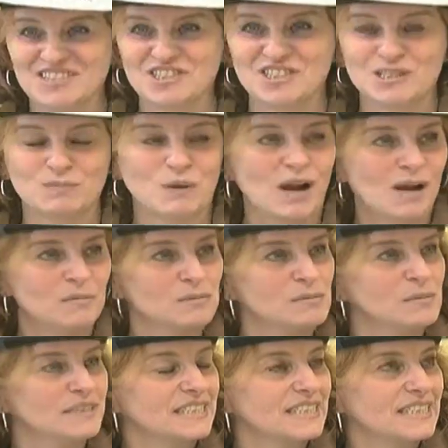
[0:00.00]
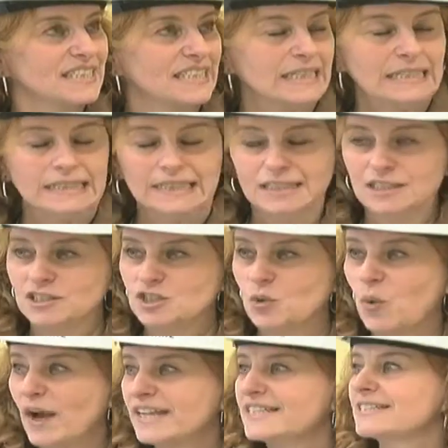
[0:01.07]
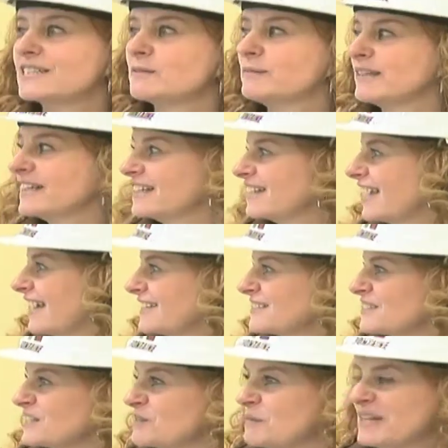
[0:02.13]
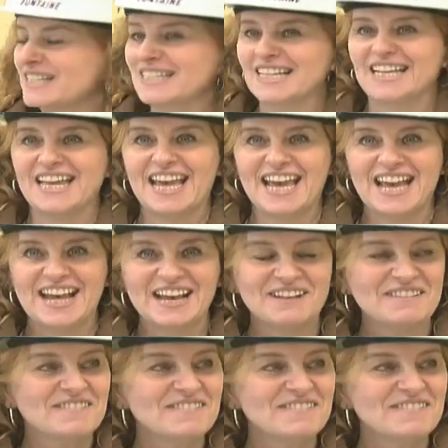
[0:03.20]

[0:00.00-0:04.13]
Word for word: is probably twice as big as the space I have.